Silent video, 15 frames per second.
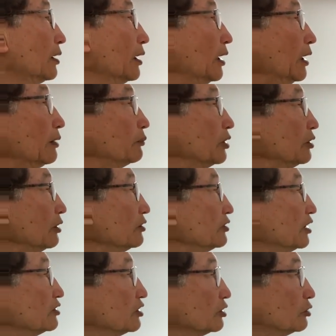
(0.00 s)
And because
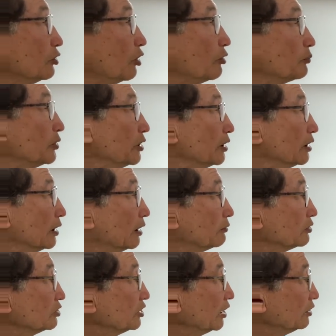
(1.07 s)
there's a knob here, I
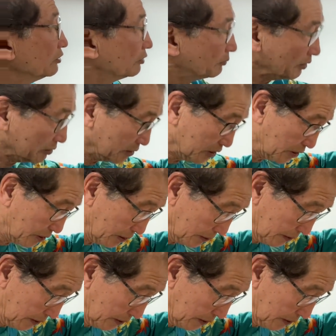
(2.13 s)
was telling you about the